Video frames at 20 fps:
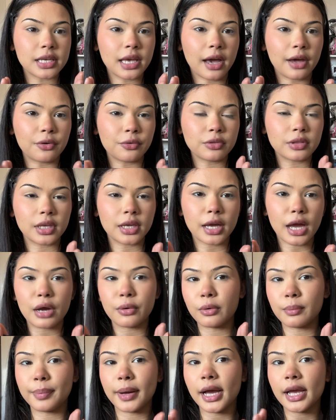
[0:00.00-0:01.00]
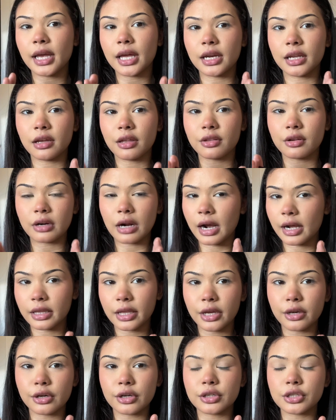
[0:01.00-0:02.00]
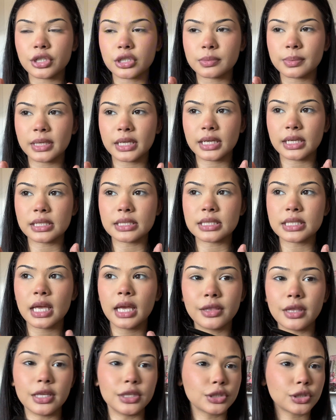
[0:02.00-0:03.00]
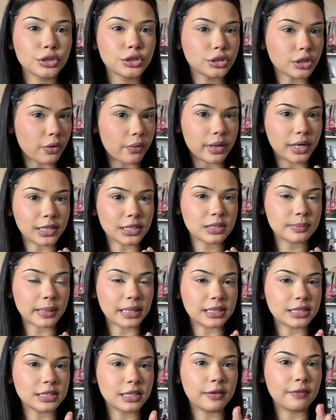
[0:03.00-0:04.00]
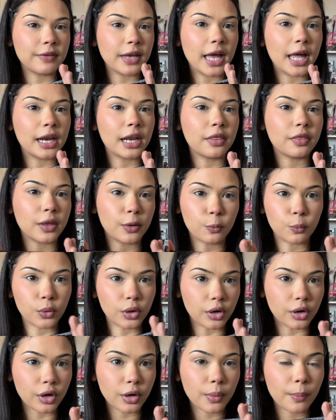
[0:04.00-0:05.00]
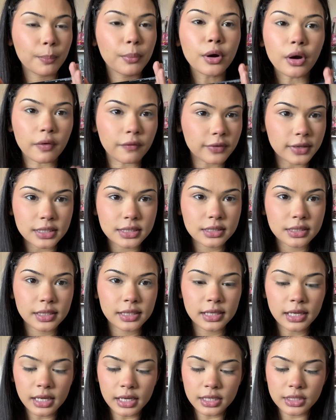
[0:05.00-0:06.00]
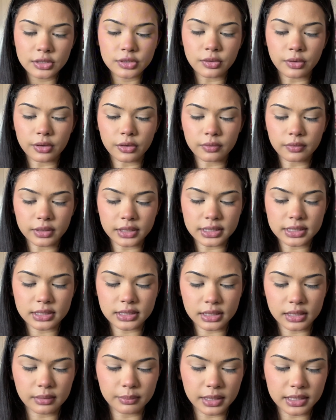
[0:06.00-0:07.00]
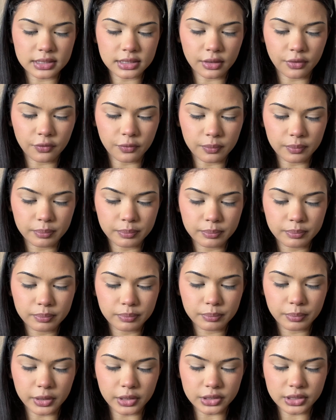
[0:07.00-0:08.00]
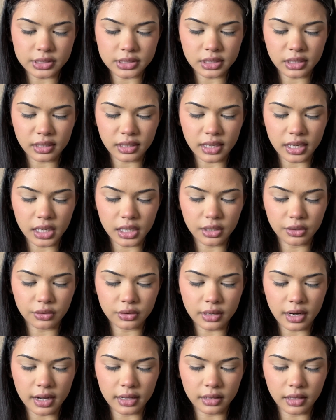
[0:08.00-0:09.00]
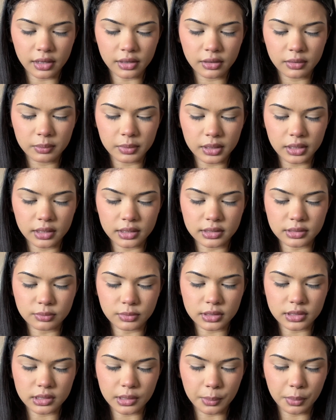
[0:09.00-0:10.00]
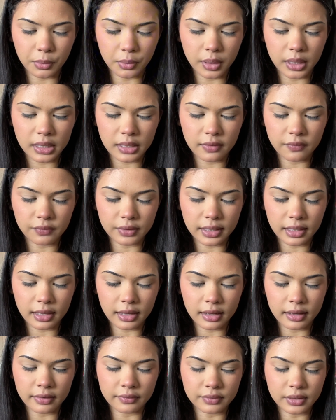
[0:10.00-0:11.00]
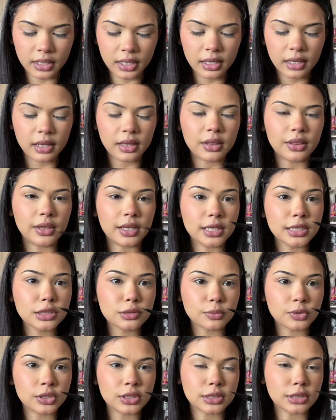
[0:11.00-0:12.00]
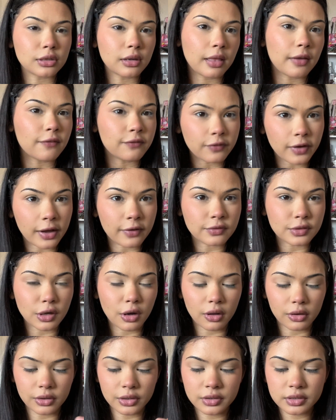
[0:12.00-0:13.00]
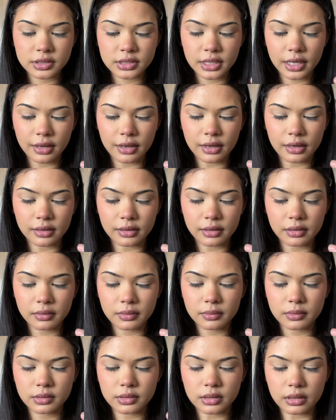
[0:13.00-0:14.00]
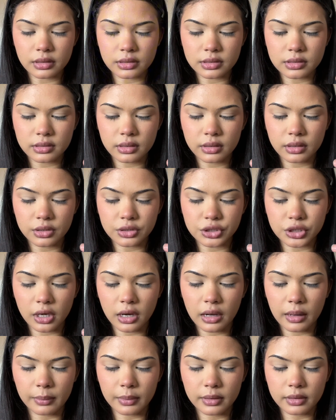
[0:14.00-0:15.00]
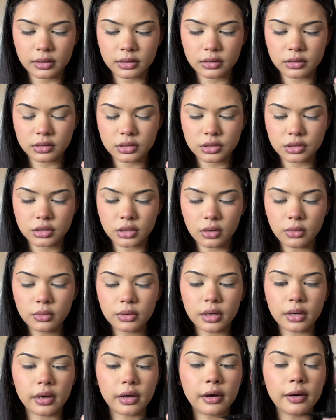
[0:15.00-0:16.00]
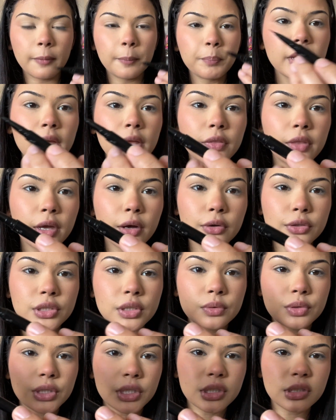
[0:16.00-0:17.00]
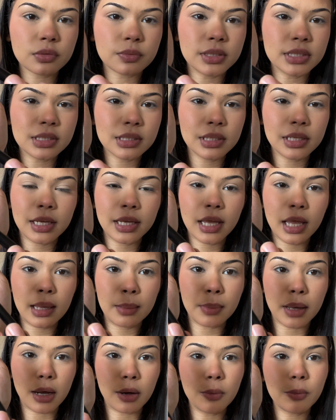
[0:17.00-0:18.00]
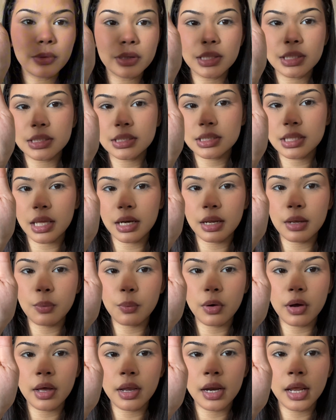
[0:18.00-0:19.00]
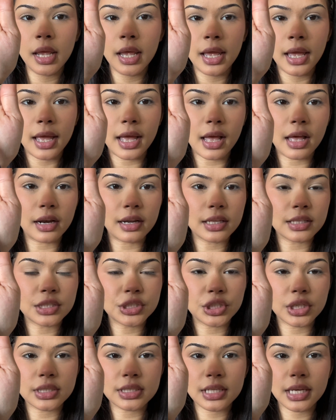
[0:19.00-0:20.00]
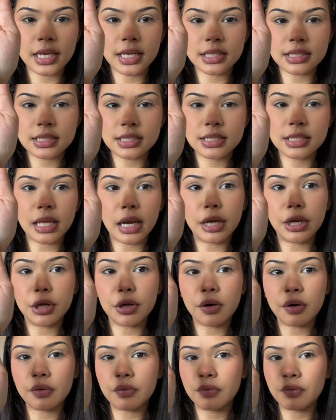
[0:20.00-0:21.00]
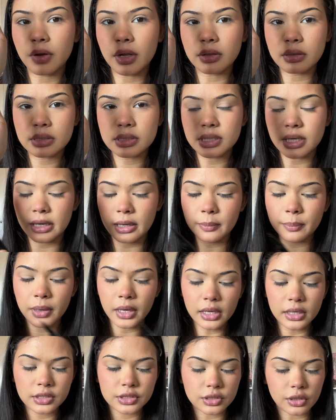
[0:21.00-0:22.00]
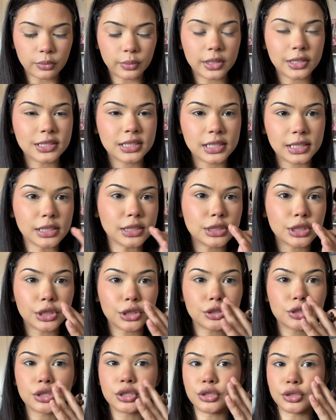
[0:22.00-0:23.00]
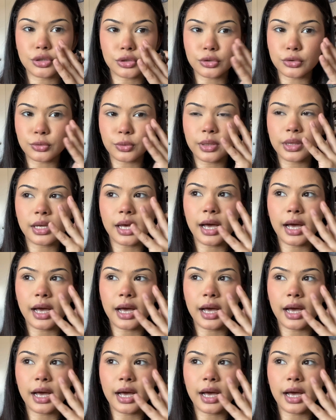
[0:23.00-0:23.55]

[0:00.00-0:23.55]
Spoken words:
I don't think I would buy any other eyeliner just because these are so inexpensive and they work perfectly. So I don't really see myself purchasing any other eyeliner because what's the point if I have this, which is literally $5 and does the job so good. They also just recently came out with this skinny one and it's just a skinnier felt tip, so it's easier to do the